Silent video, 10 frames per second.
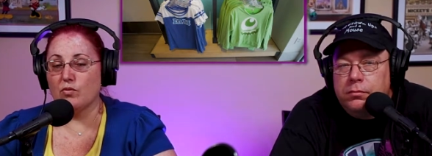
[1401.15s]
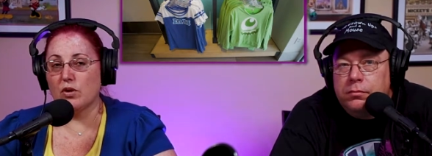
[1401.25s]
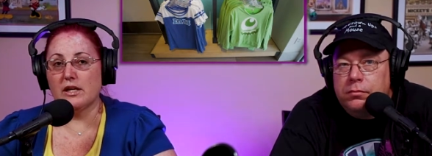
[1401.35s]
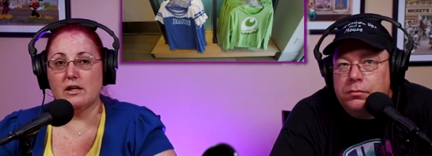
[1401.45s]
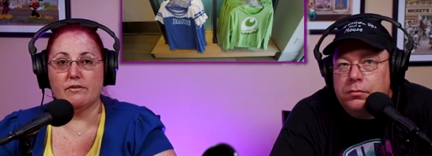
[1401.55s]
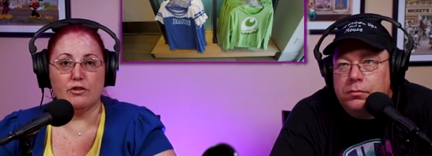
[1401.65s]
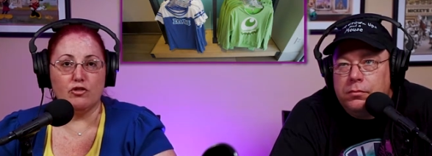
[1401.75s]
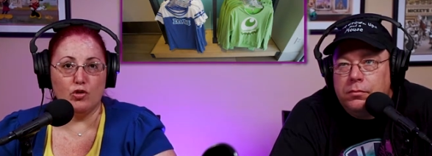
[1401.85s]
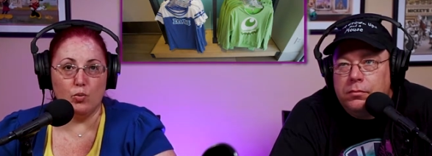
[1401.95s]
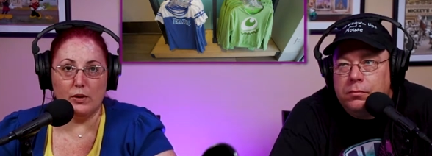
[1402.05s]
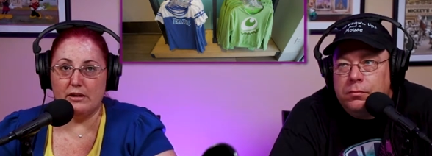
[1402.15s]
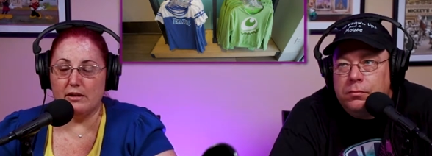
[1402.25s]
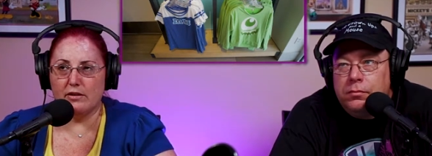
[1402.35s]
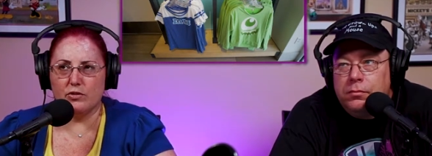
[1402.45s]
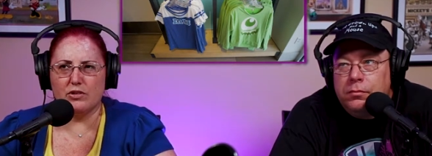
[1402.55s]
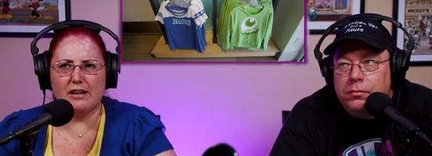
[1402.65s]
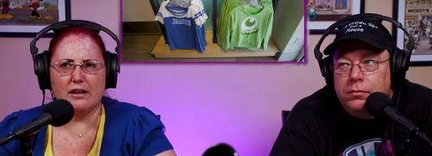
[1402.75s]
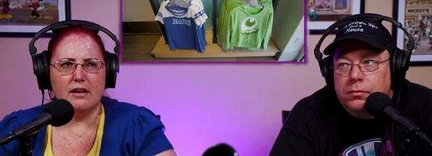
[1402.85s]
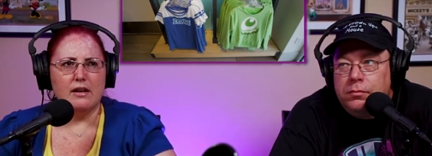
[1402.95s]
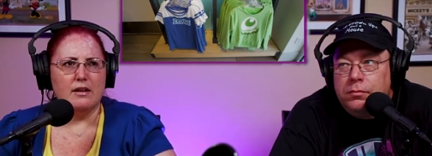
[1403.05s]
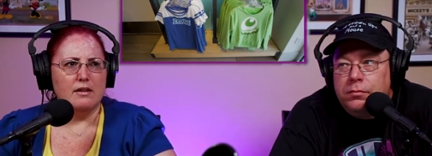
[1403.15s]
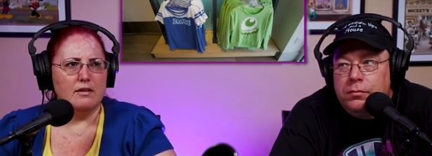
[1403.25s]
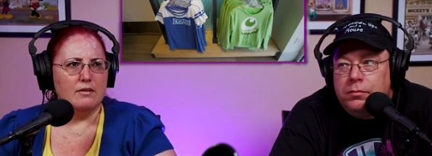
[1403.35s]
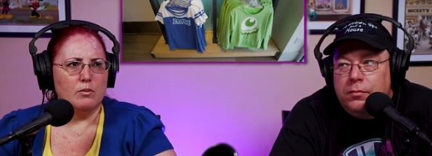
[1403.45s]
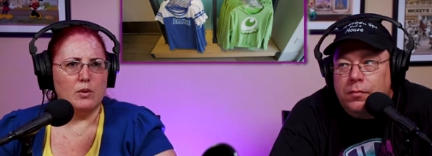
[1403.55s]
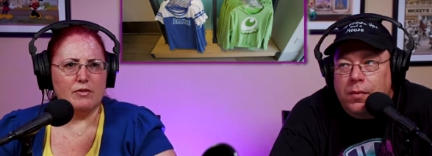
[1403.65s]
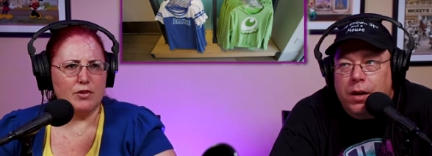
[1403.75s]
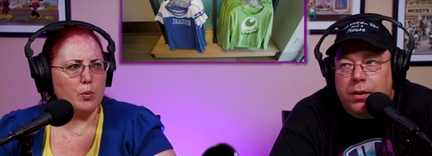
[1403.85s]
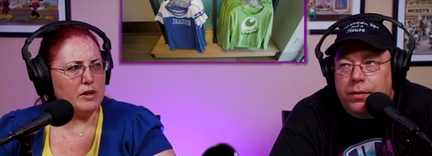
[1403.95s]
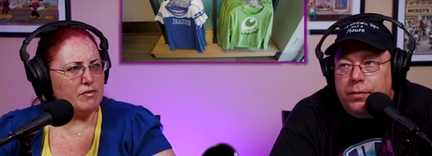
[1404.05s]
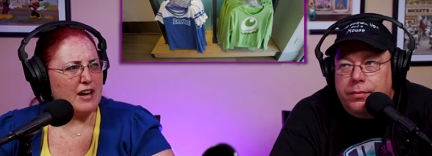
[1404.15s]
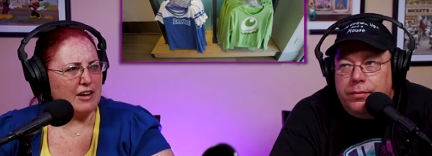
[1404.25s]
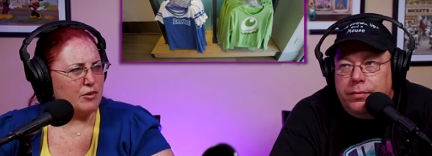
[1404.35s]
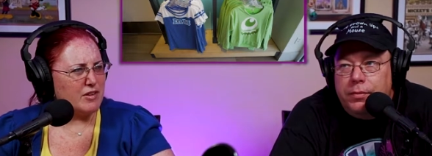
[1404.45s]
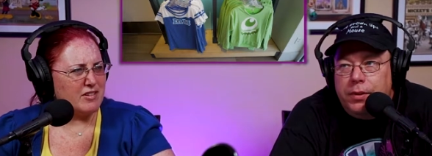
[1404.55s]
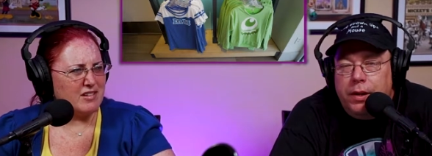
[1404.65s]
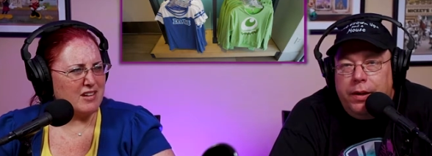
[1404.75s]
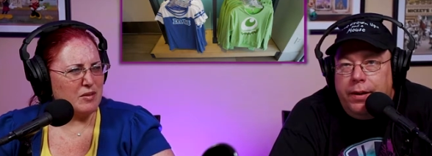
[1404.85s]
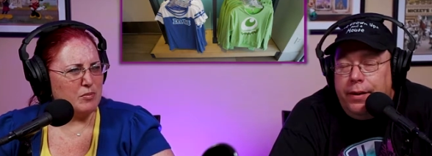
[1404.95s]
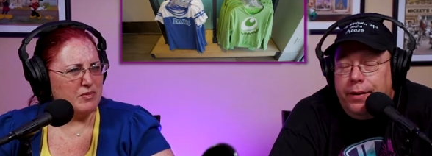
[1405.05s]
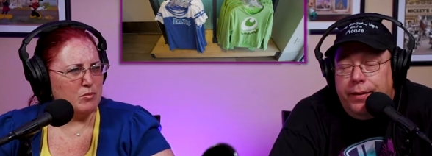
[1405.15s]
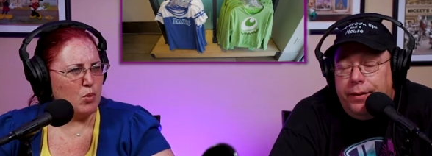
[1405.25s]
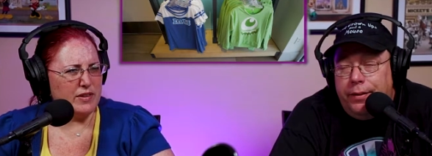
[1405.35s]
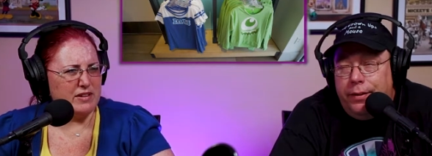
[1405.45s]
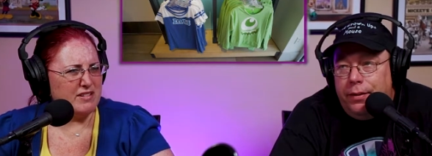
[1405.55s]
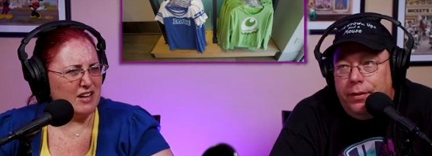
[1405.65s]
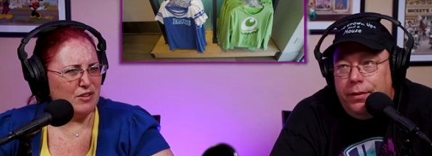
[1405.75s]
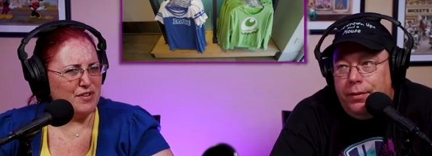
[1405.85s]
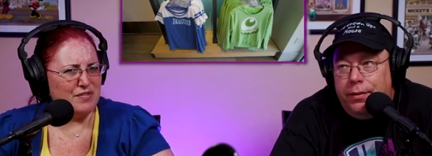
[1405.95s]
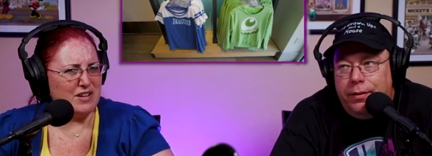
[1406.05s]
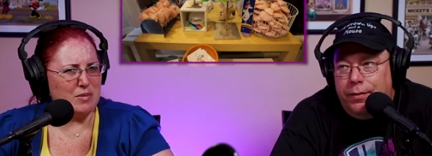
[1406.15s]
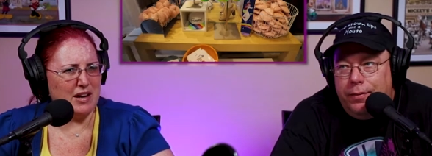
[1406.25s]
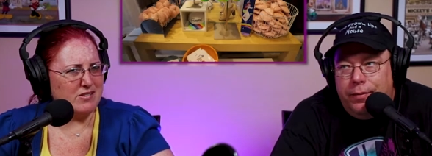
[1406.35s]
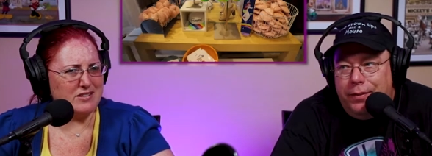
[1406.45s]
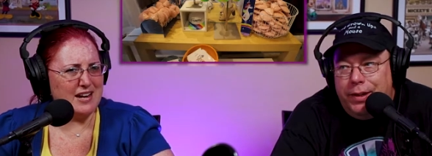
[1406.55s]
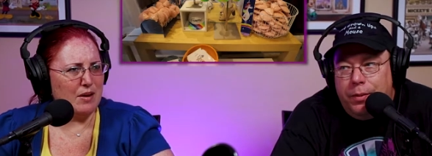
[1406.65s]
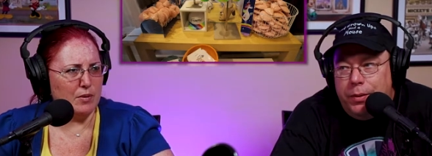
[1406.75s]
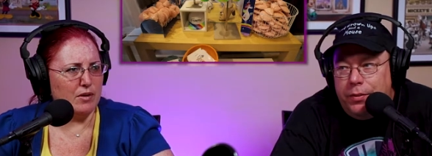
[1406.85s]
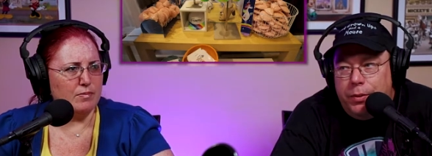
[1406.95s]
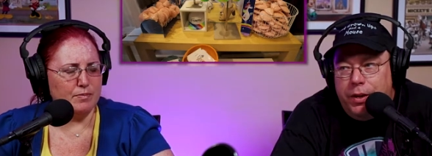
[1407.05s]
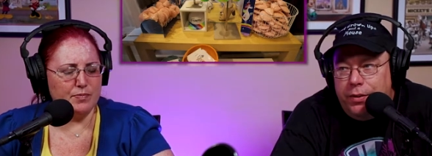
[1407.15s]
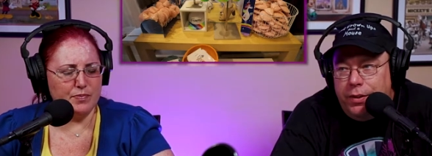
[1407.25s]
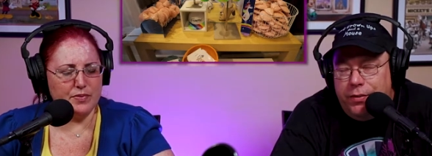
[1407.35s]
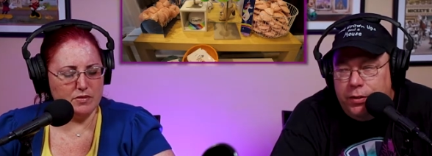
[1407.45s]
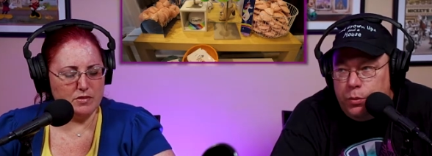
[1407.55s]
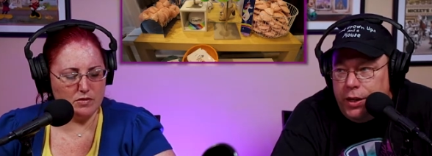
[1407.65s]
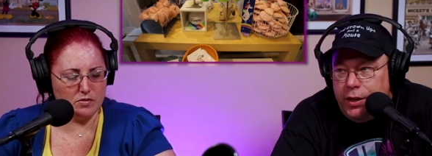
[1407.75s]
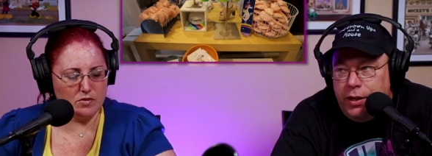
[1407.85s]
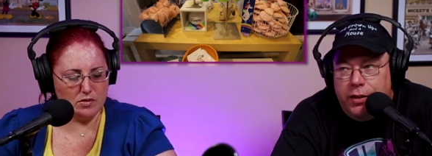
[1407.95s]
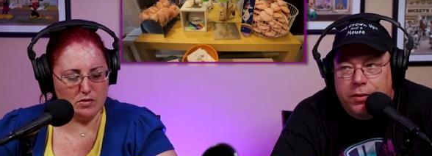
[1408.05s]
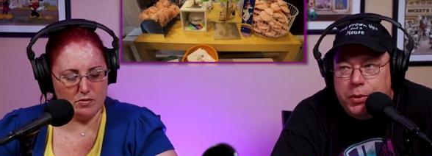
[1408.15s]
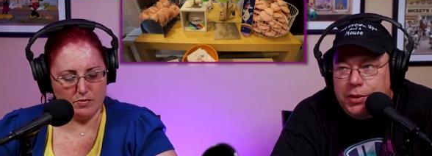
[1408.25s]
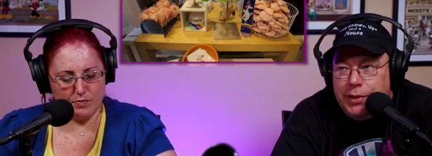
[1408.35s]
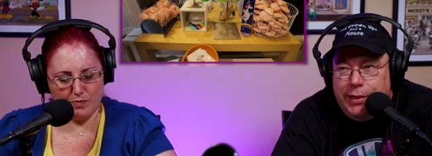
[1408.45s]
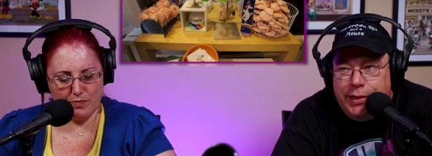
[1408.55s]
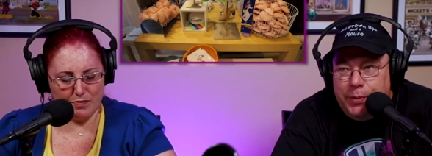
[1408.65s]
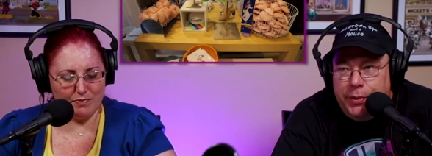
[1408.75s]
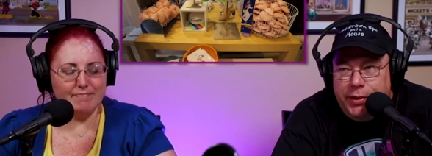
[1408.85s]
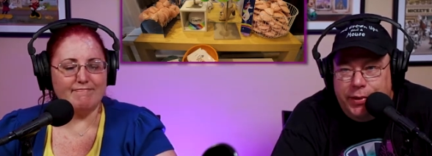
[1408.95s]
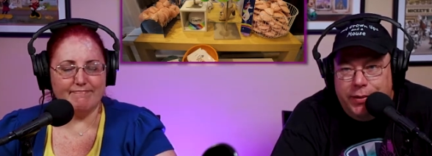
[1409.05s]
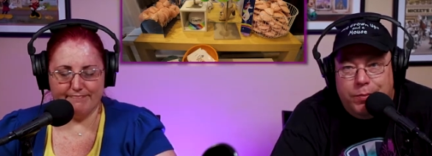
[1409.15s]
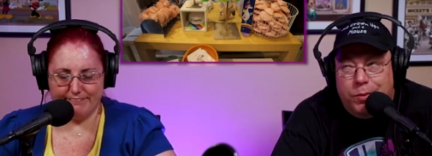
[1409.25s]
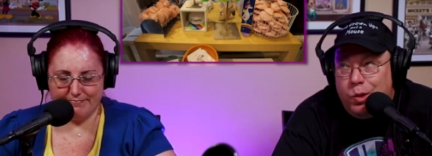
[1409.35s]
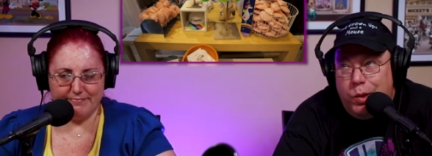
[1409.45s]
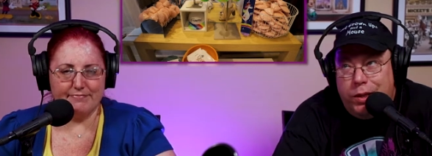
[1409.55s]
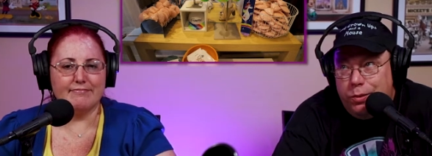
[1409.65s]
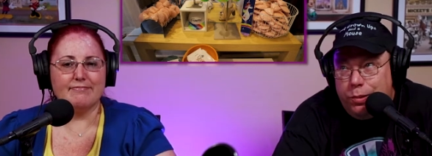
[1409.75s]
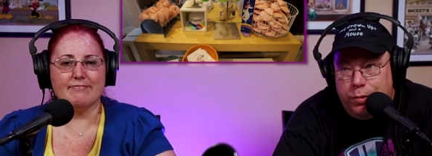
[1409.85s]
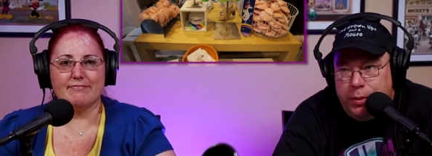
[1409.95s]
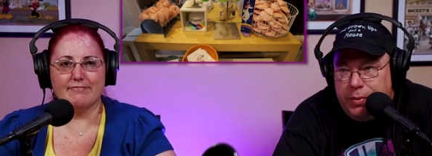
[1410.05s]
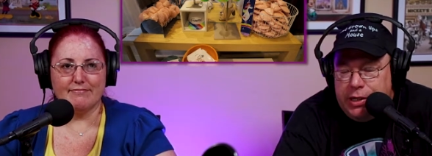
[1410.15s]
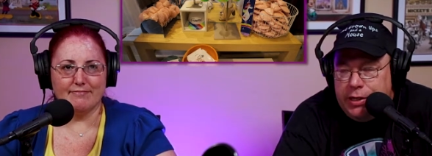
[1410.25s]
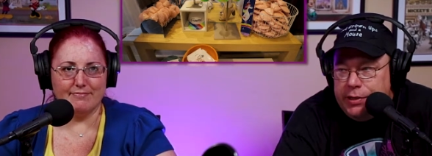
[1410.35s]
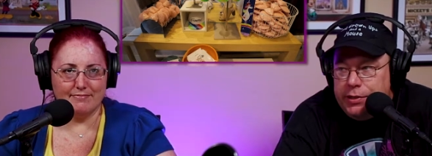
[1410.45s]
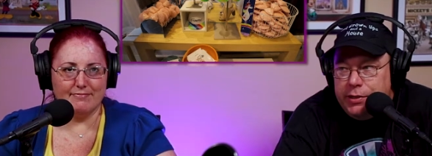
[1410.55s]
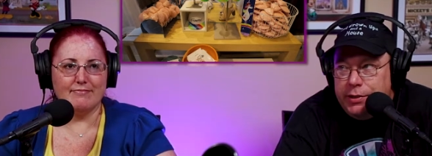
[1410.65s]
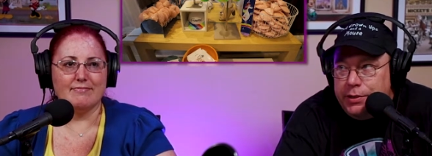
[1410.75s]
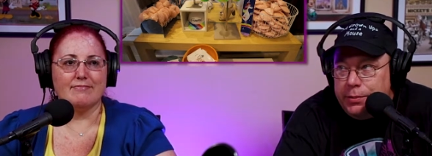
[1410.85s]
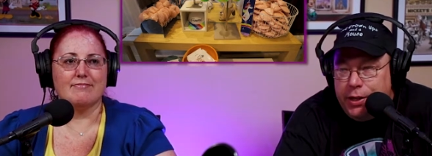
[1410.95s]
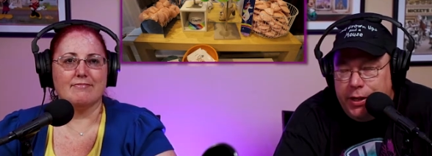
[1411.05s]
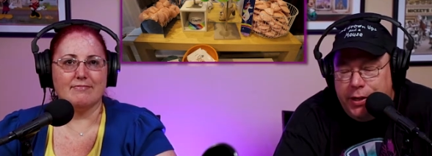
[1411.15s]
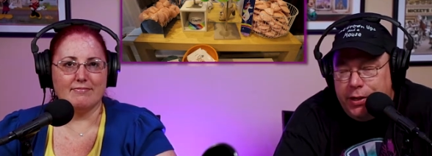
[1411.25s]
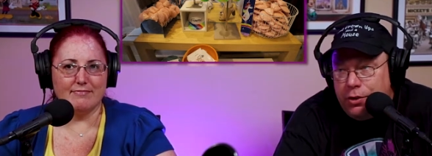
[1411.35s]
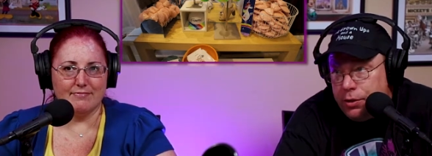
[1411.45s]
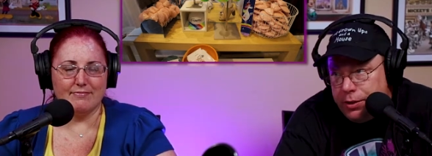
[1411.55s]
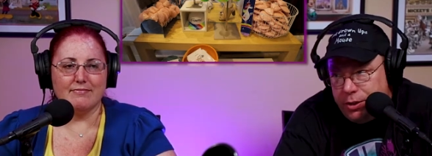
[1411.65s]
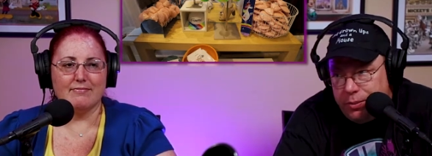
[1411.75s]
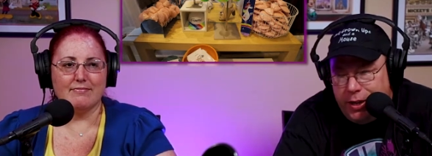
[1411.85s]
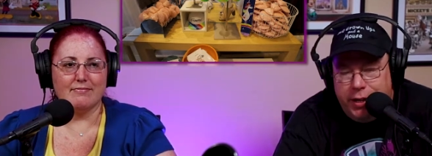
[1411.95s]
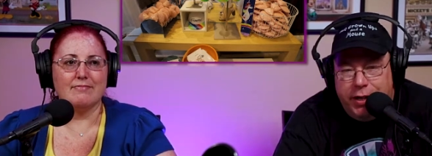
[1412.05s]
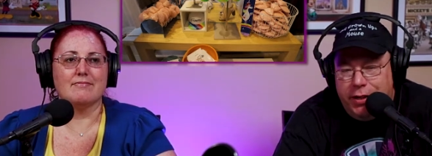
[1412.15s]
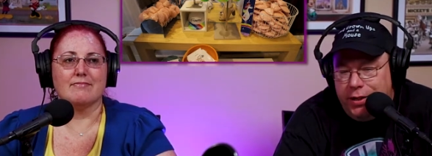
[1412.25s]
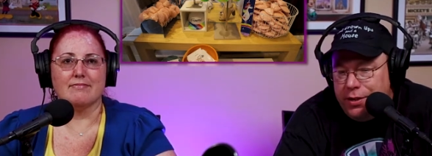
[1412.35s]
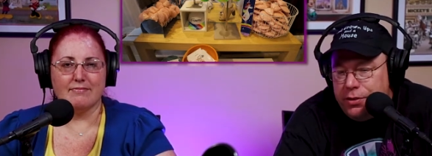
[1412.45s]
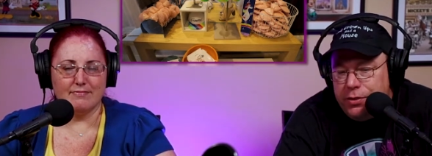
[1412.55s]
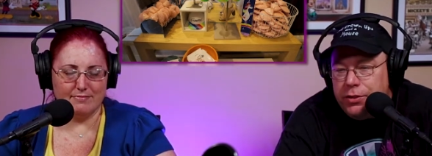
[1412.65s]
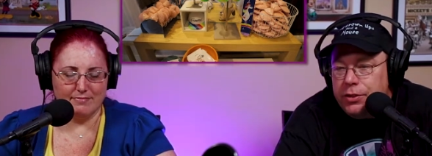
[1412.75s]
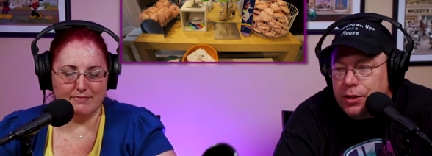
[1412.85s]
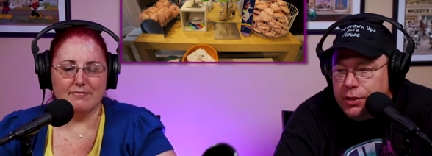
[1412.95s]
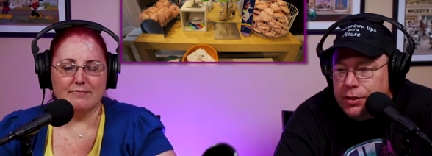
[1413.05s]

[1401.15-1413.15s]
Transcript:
Speaker 1: won't run it. If it's too windy, there's like whatever the wind oh. factor is, it's like more than 10 or 15 miles an yeah, hour. Yeah,
Speaker 2: whatever, If it's windy, there was lightning within 20 or 30 miles. It's raining, currently raining, you know, there's